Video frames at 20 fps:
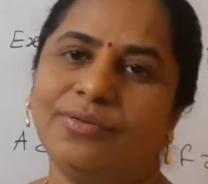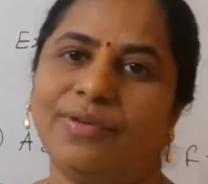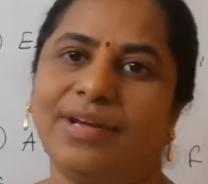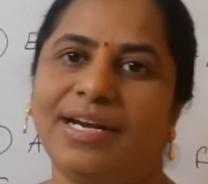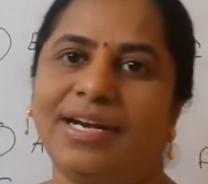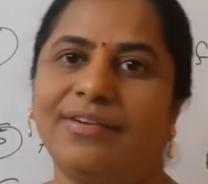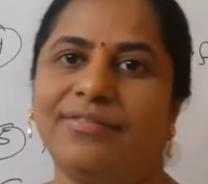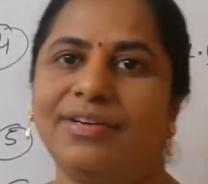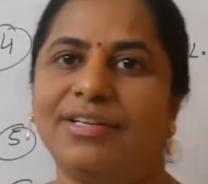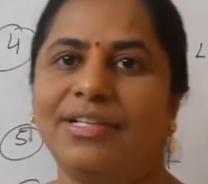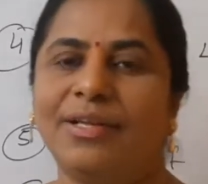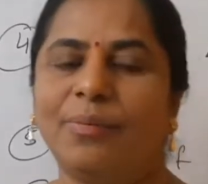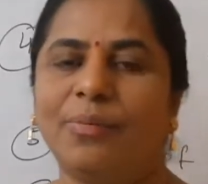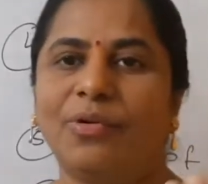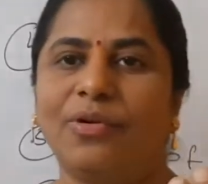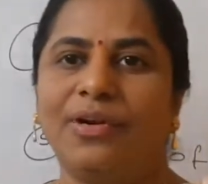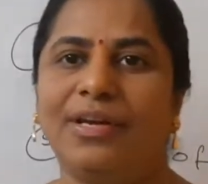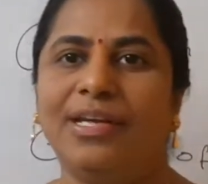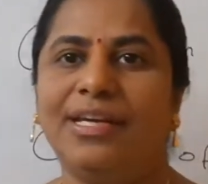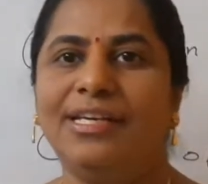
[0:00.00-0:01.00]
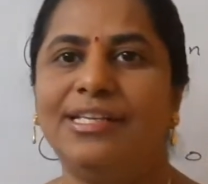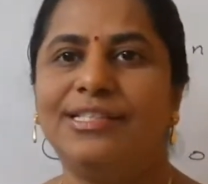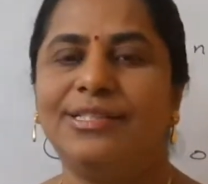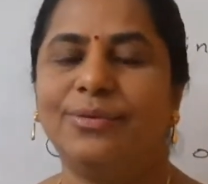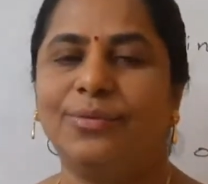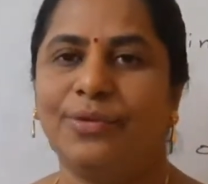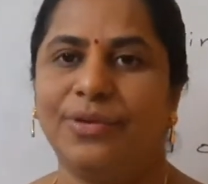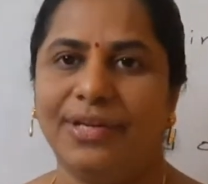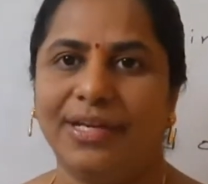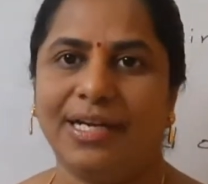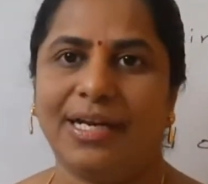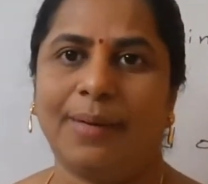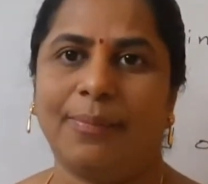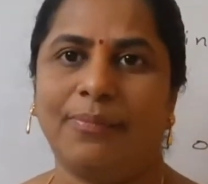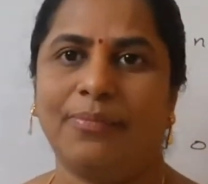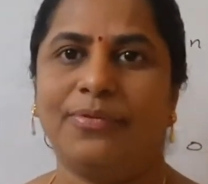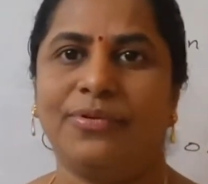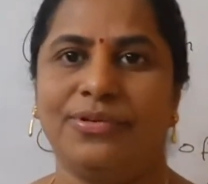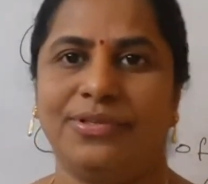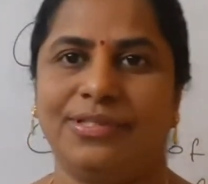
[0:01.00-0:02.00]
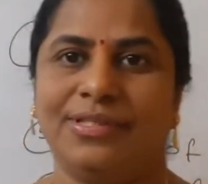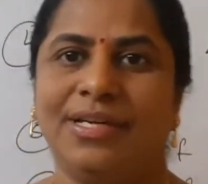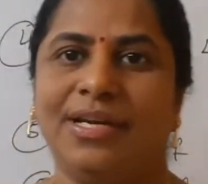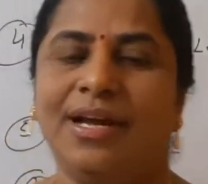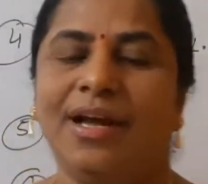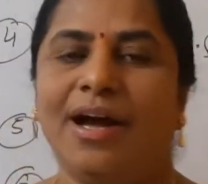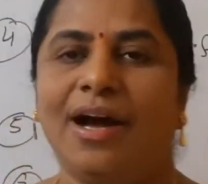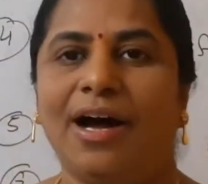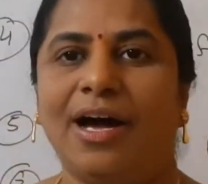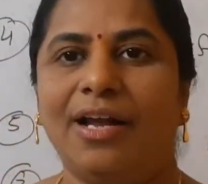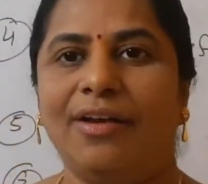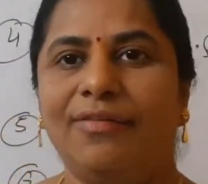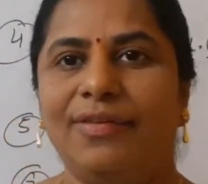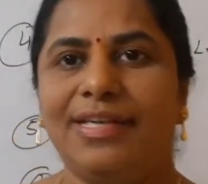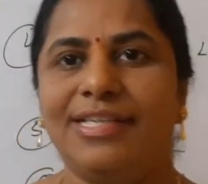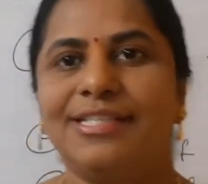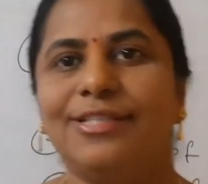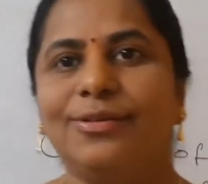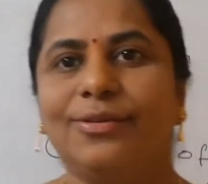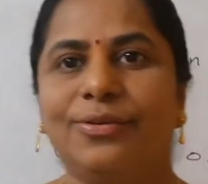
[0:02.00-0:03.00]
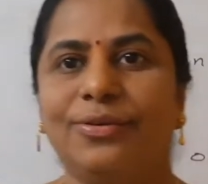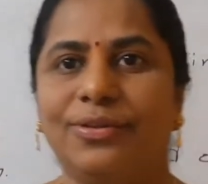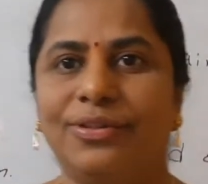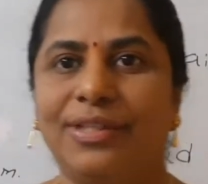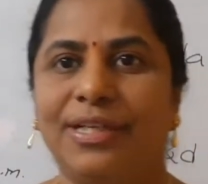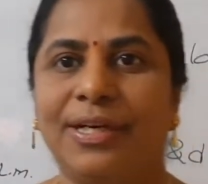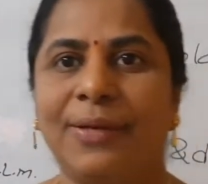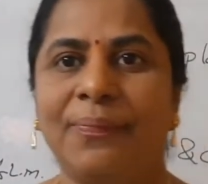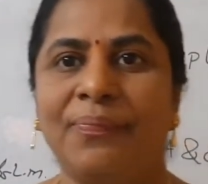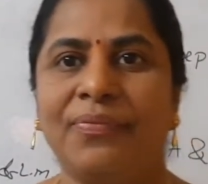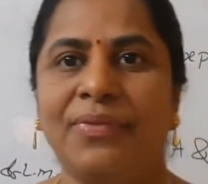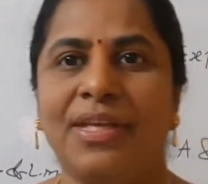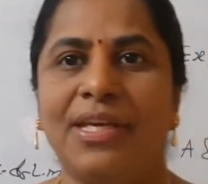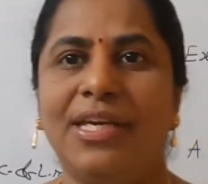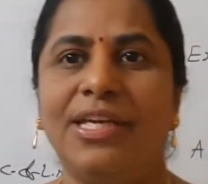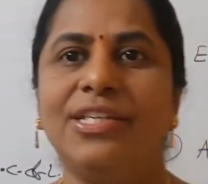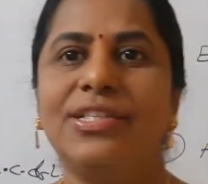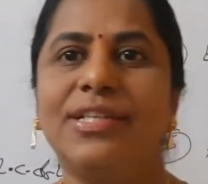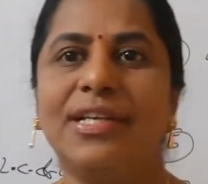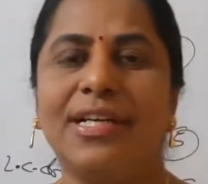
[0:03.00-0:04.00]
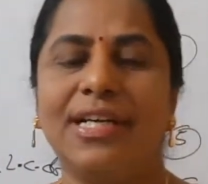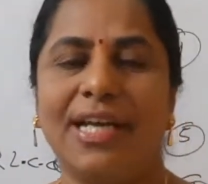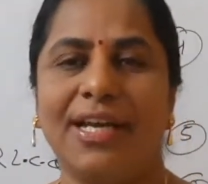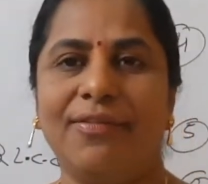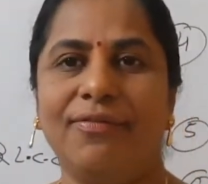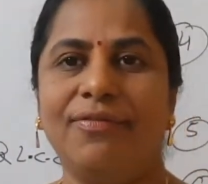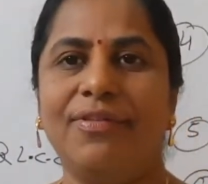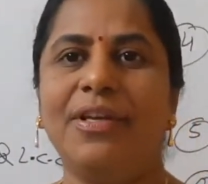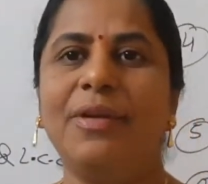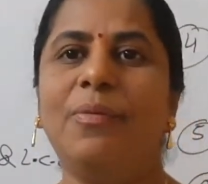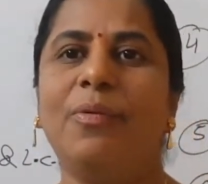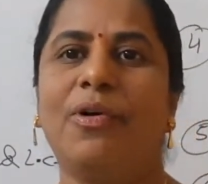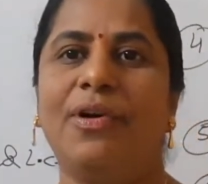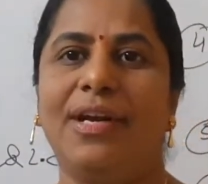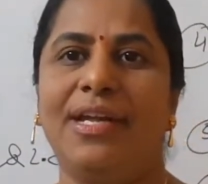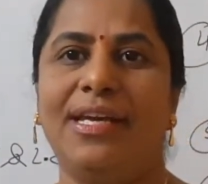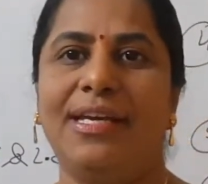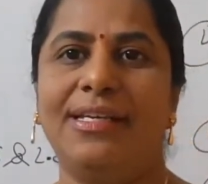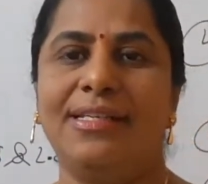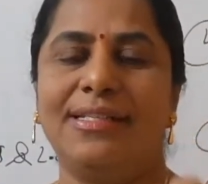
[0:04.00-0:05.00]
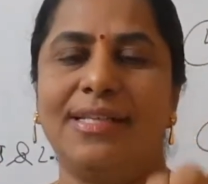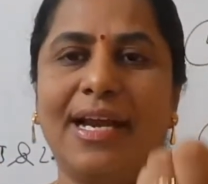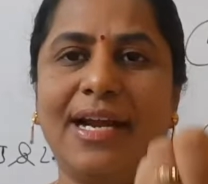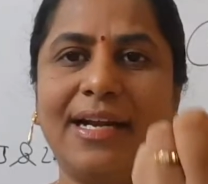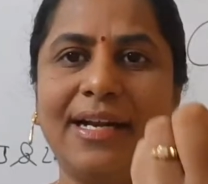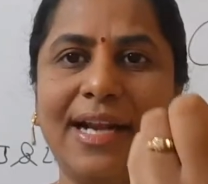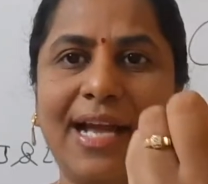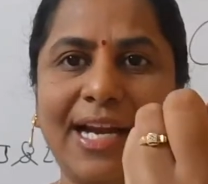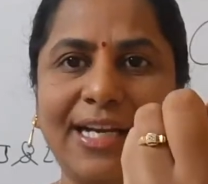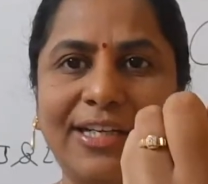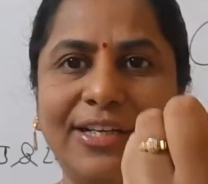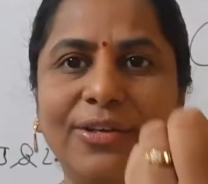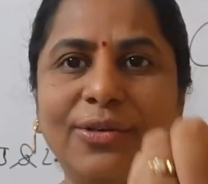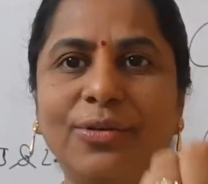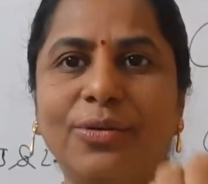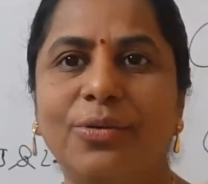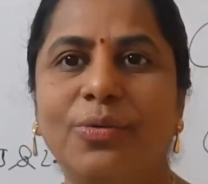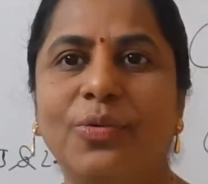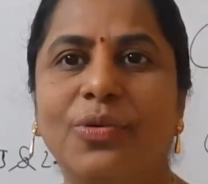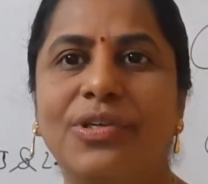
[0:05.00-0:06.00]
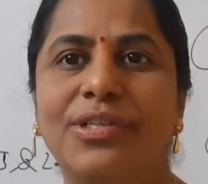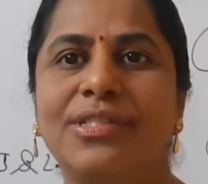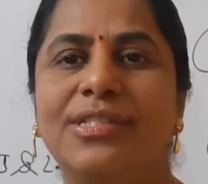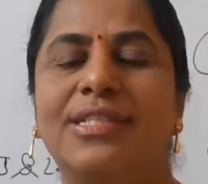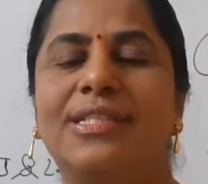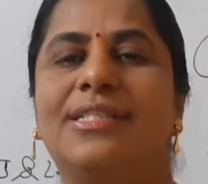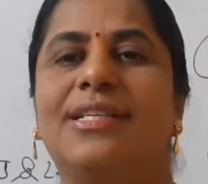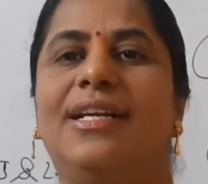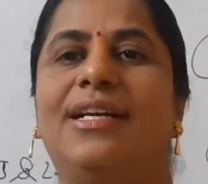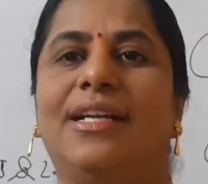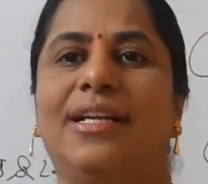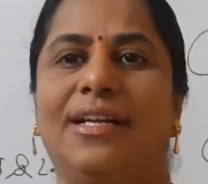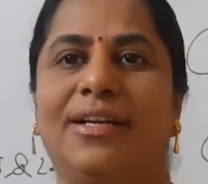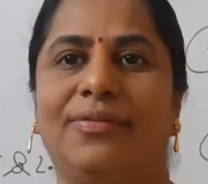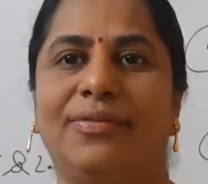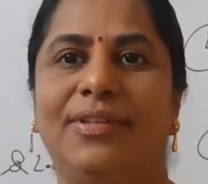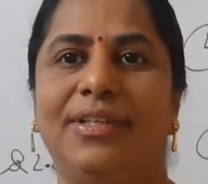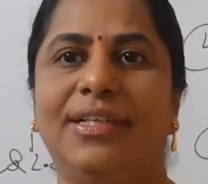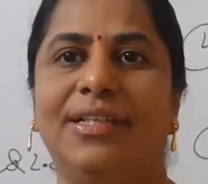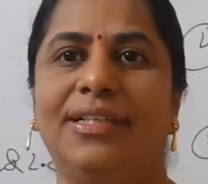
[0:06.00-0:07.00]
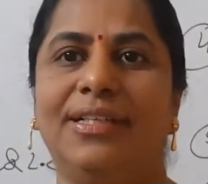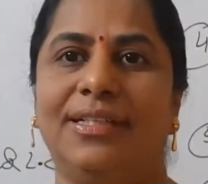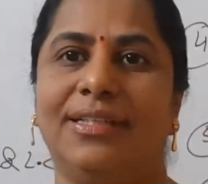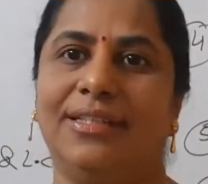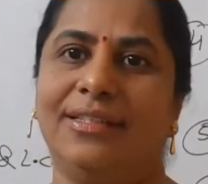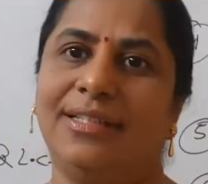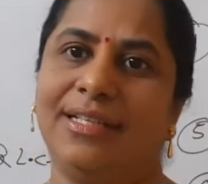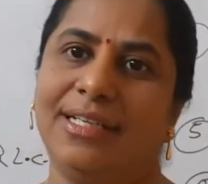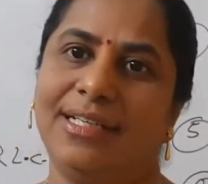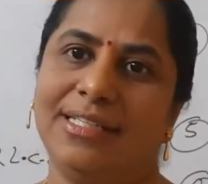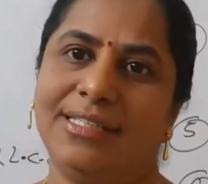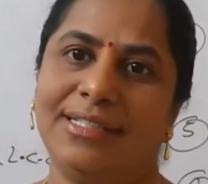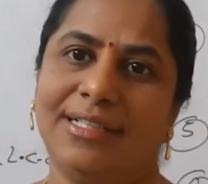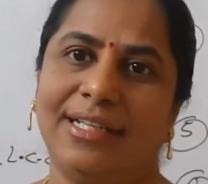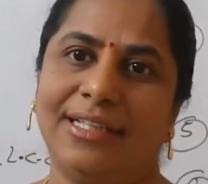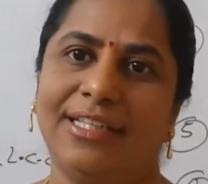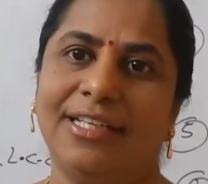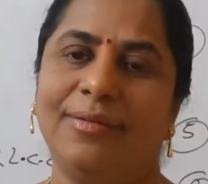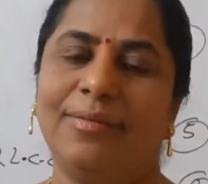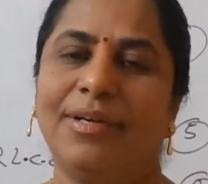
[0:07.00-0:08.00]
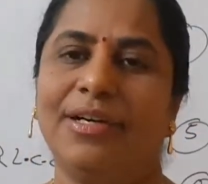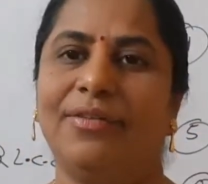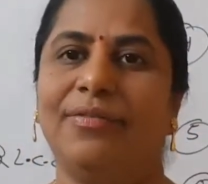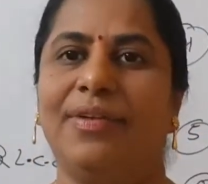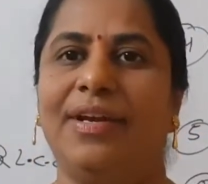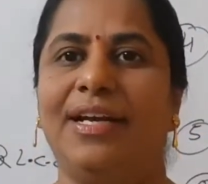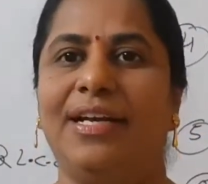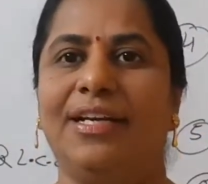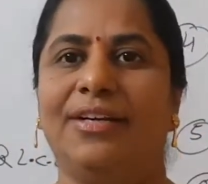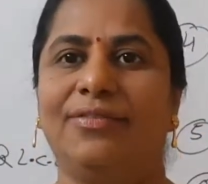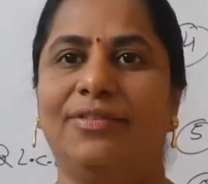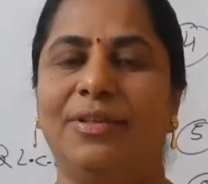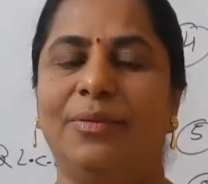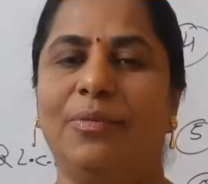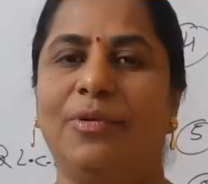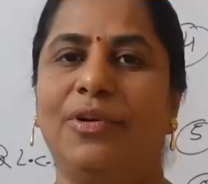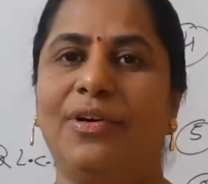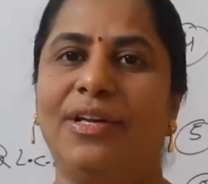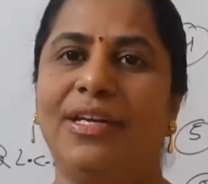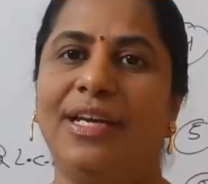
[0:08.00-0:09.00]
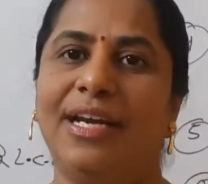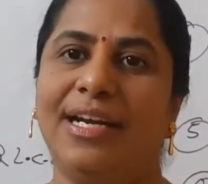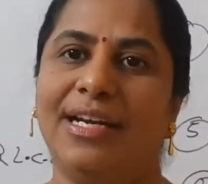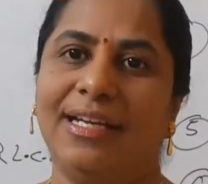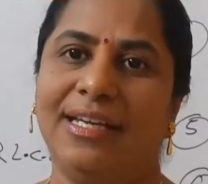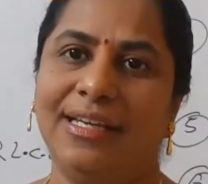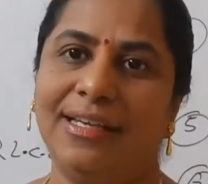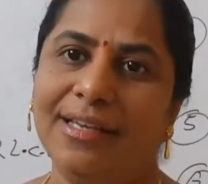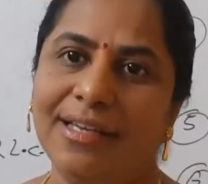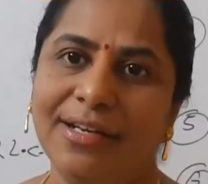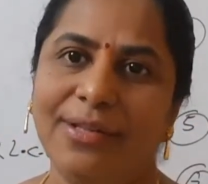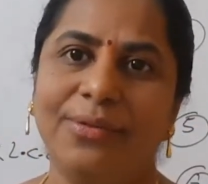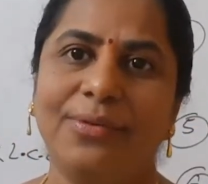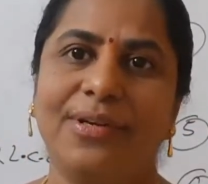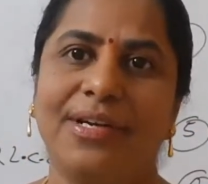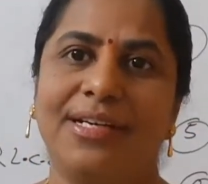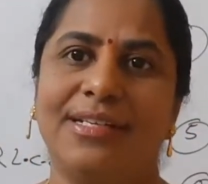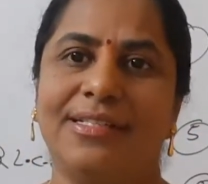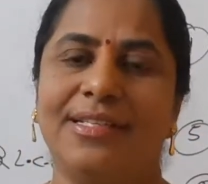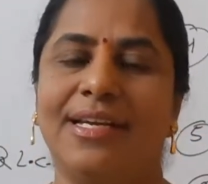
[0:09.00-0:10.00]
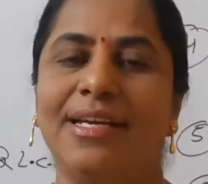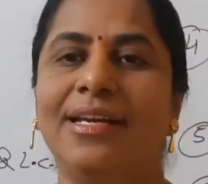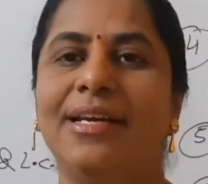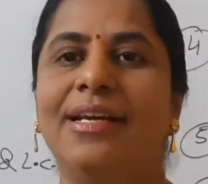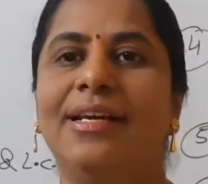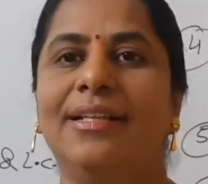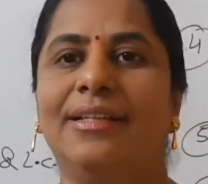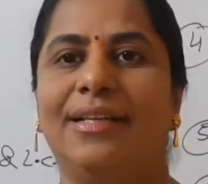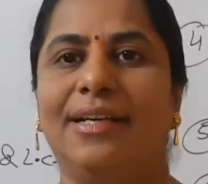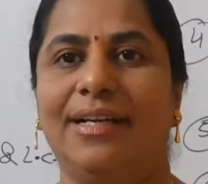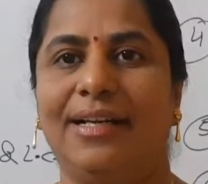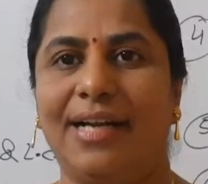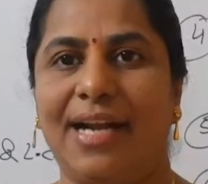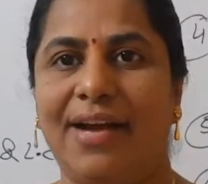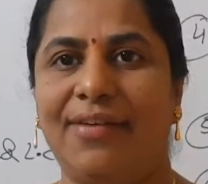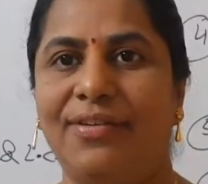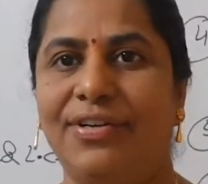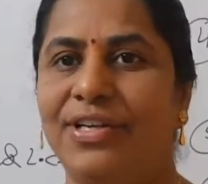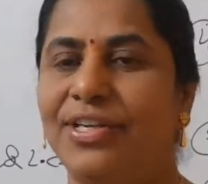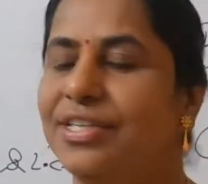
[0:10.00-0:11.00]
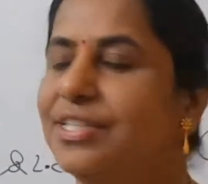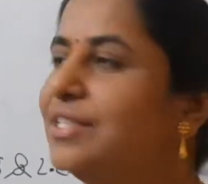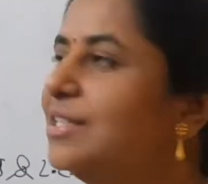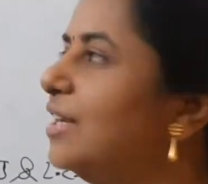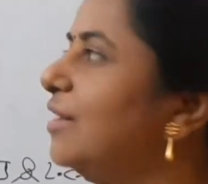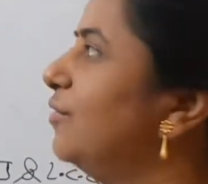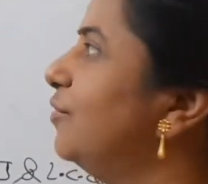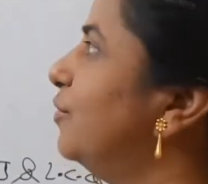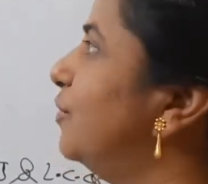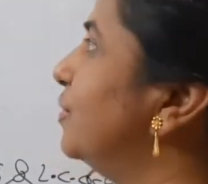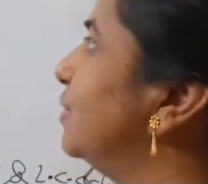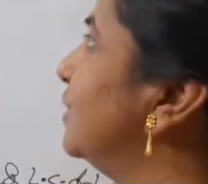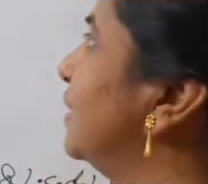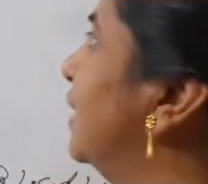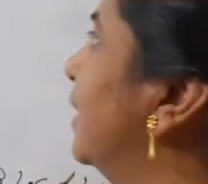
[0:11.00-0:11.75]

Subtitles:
whenever the body is going upwards, always you know that each and every body is attracting towards the center of the earth. That is nothing but weight of the body. And here you can say that gravitational force